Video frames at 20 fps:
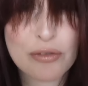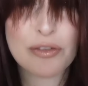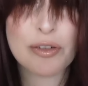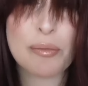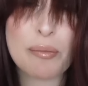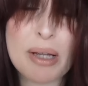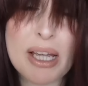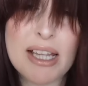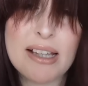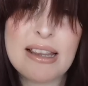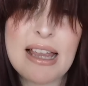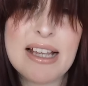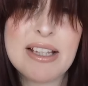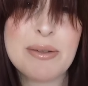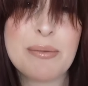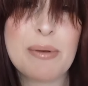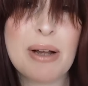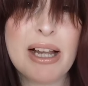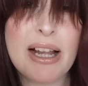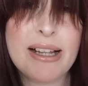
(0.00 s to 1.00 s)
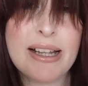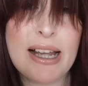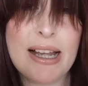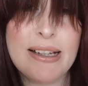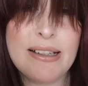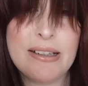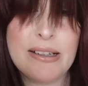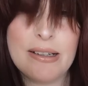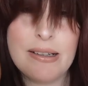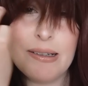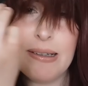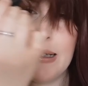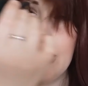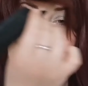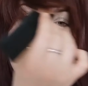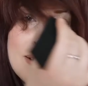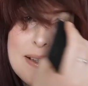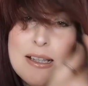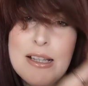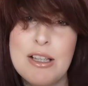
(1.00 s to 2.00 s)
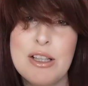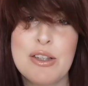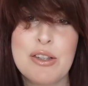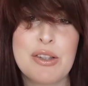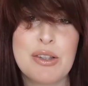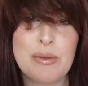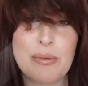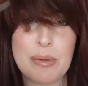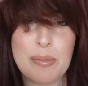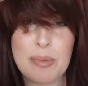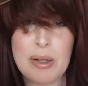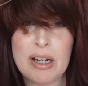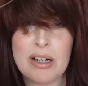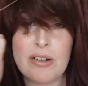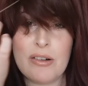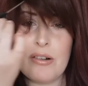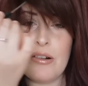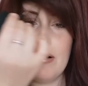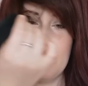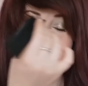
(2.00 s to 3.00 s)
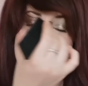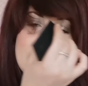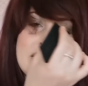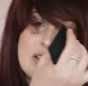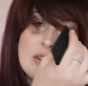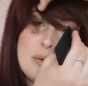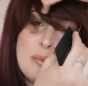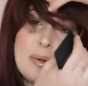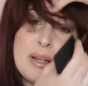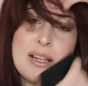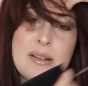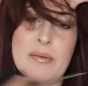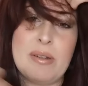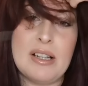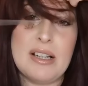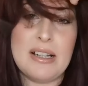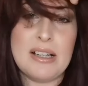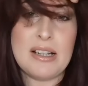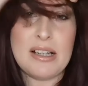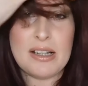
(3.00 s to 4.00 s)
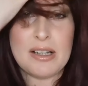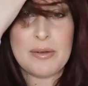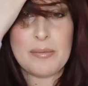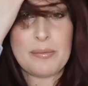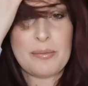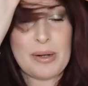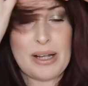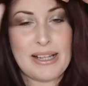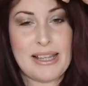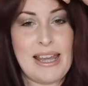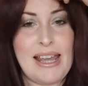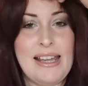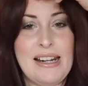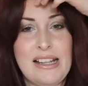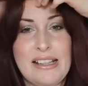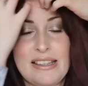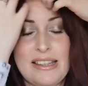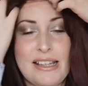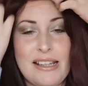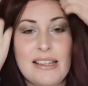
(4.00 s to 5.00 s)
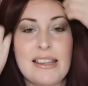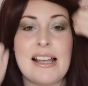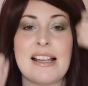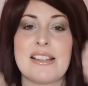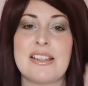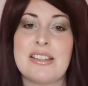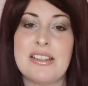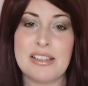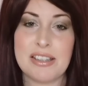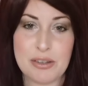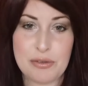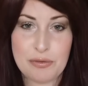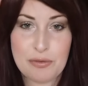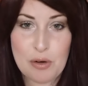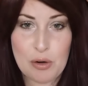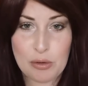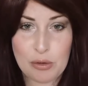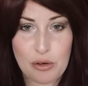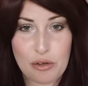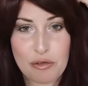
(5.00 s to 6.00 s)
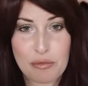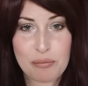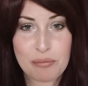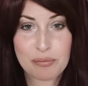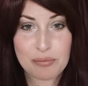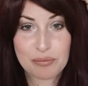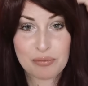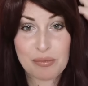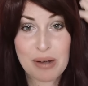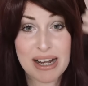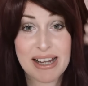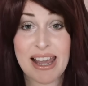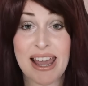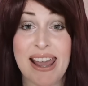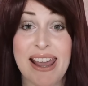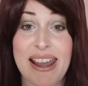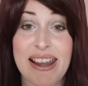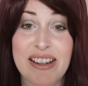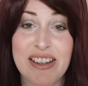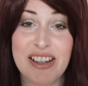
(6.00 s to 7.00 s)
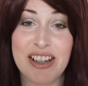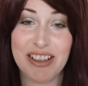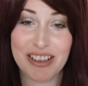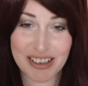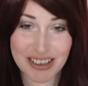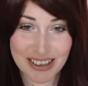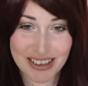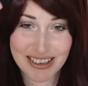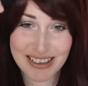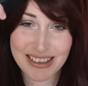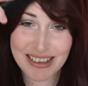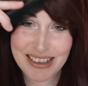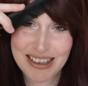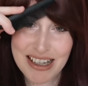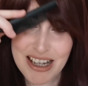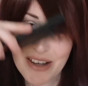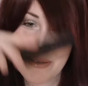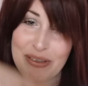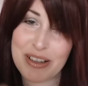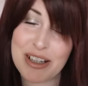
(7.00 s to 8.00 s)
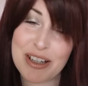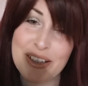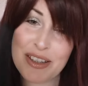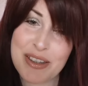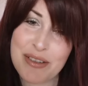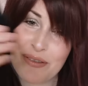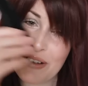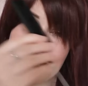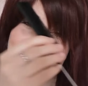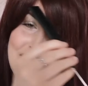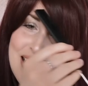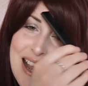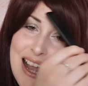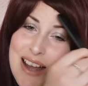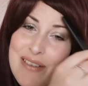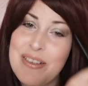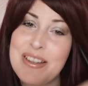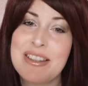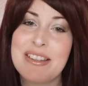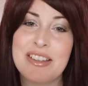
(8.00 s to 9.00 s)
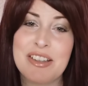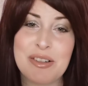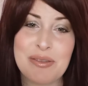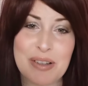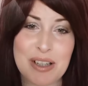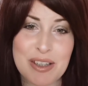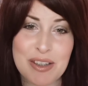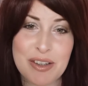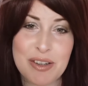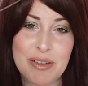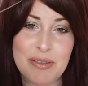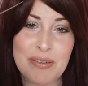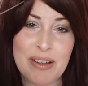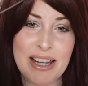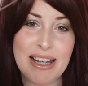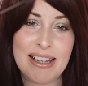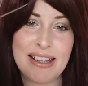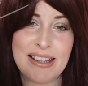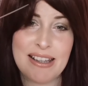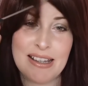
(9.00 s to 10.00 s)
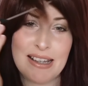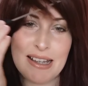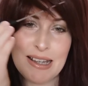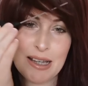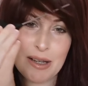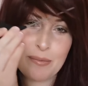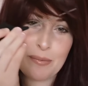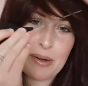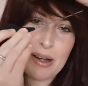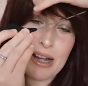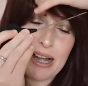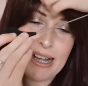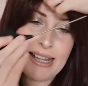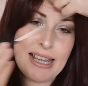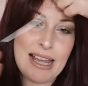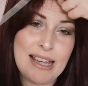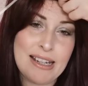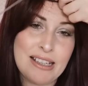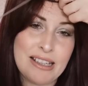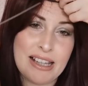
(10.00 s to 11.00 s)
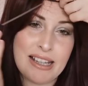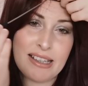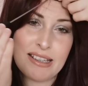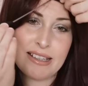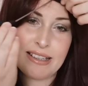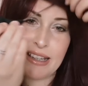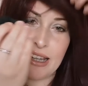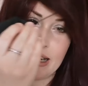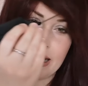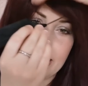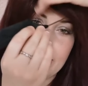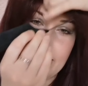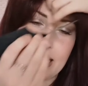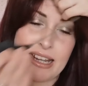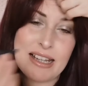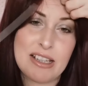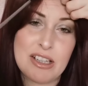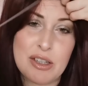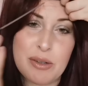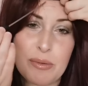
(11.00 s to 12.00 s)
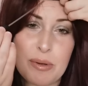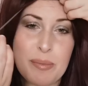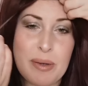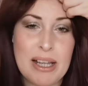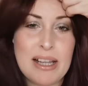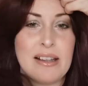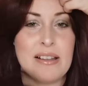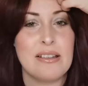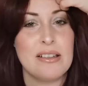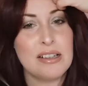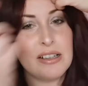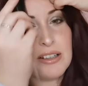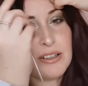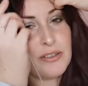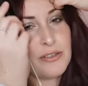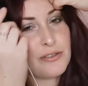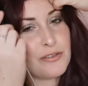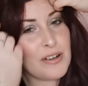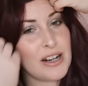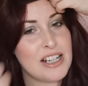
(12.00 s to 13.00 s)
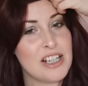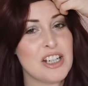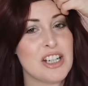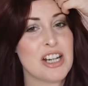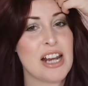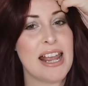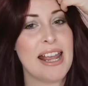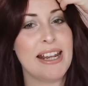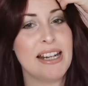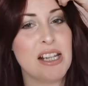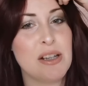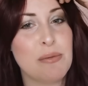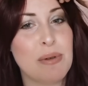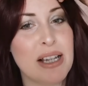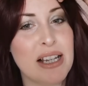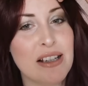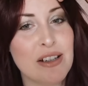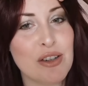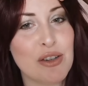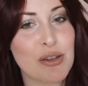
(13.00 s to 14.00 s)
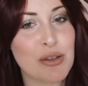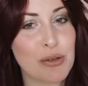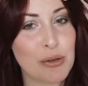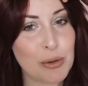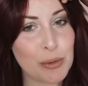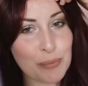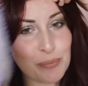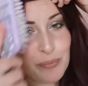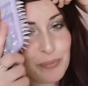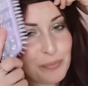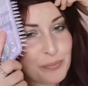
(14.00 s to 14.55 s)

for me. That's why I kind of sweep it across a little bit. But again, I think that's just the fault of my head, because the wig cap is a little bit too big. But I kind of like this kind of side sweeping fringe anyways. So